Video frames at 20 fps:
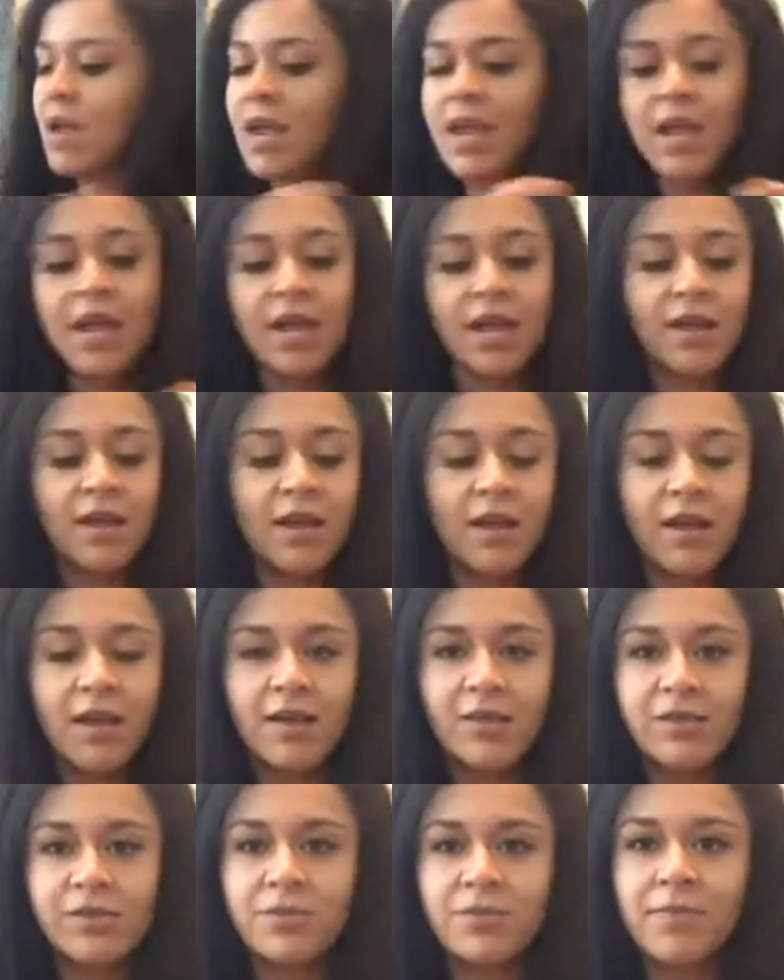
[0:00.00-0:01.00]
and
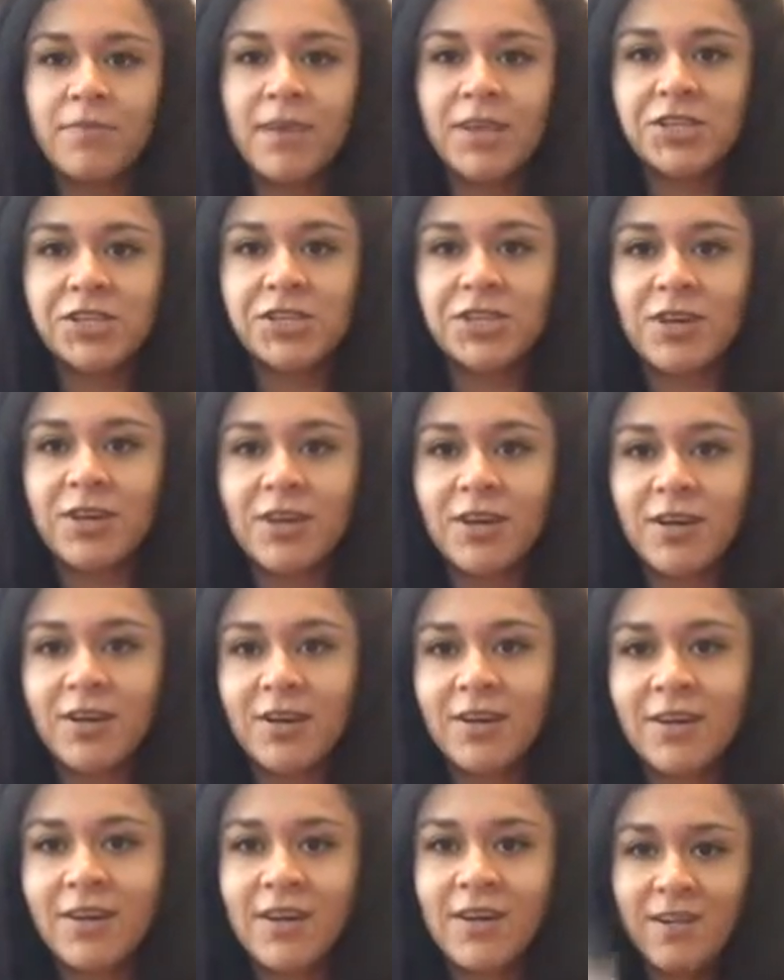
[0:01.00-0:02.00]
do a mixture
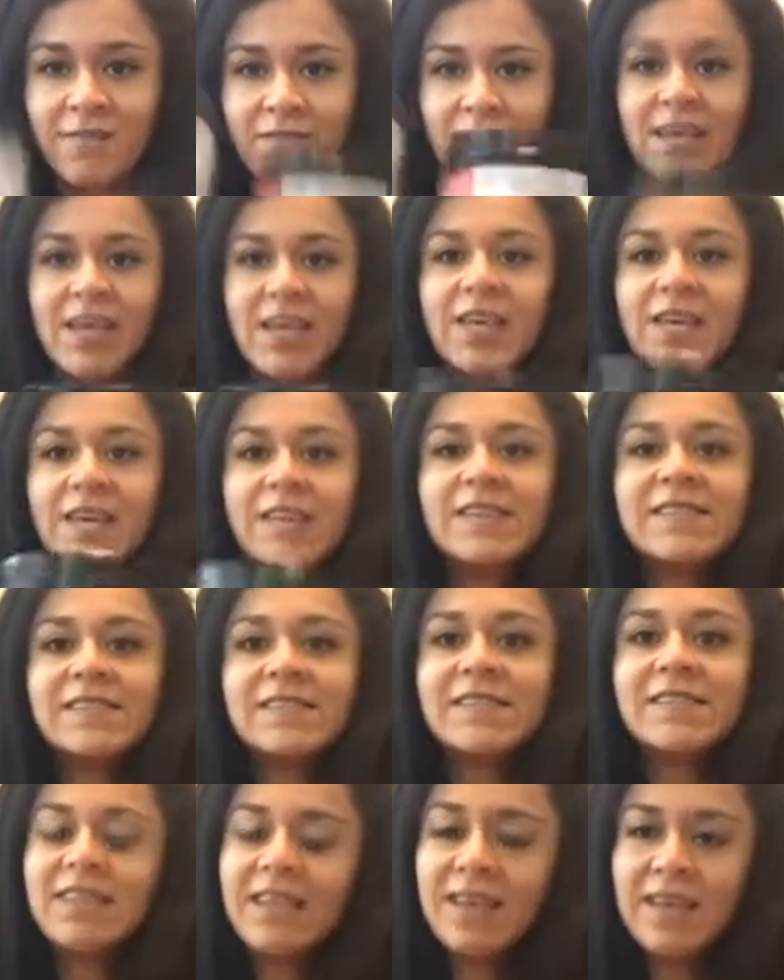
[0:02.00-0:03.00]
of these.
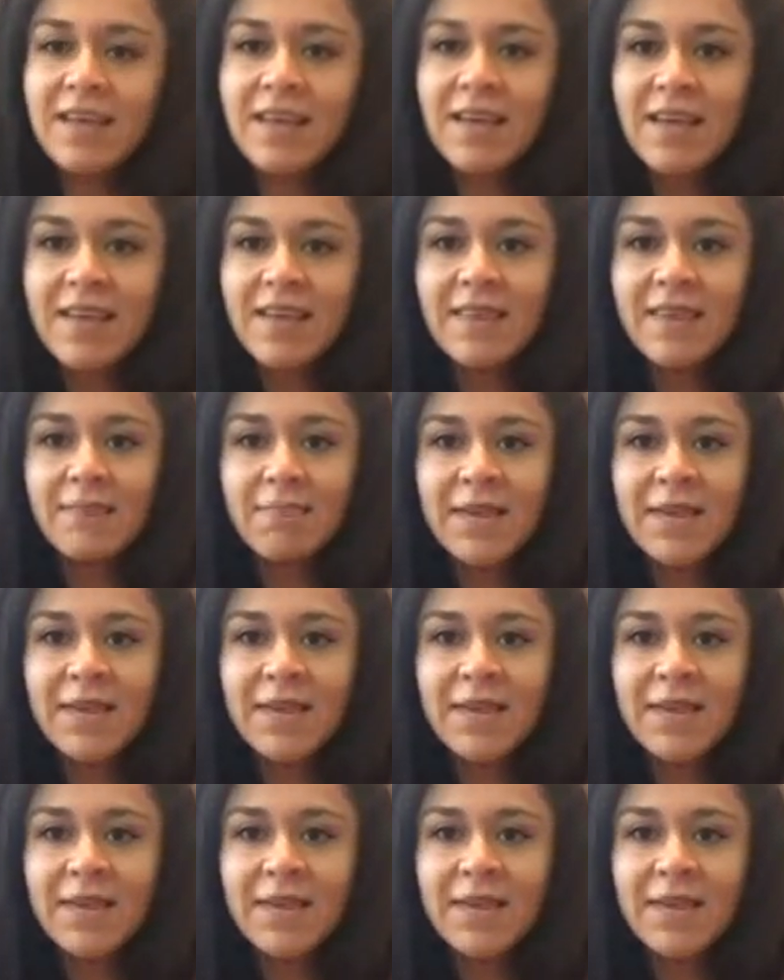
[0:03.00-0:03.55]
The